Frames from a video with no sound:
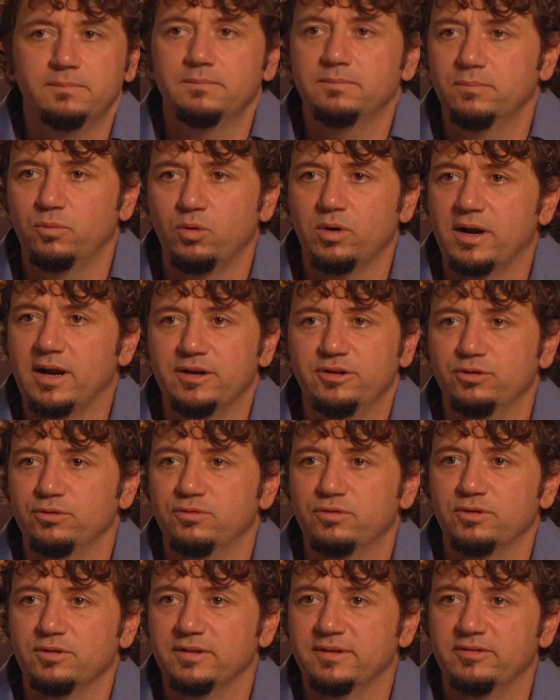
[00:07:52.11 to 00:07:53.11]
what I do
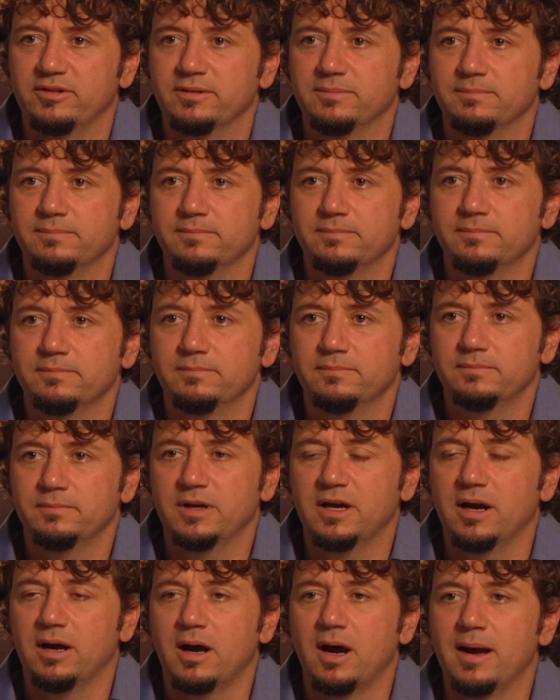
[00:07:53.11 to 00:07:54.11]
for a living.
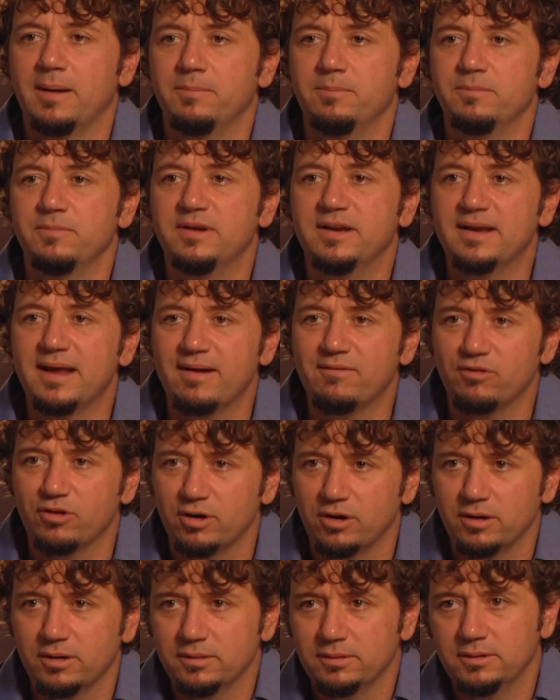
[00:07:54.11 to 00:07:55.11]
I'm
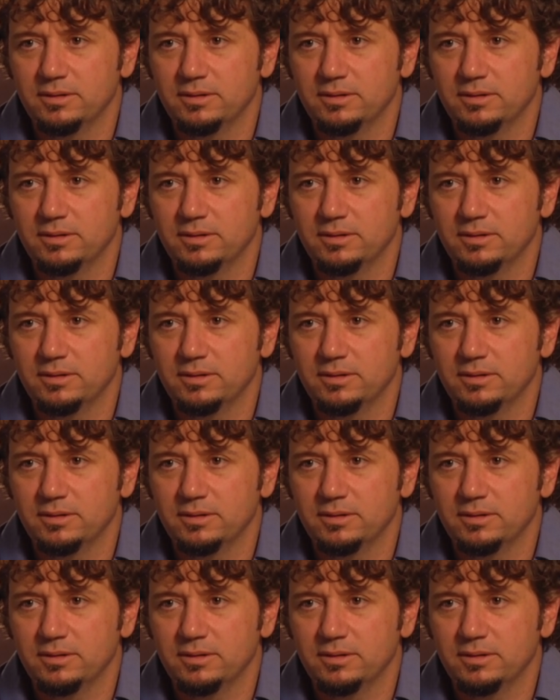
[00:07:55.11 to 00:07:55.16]
never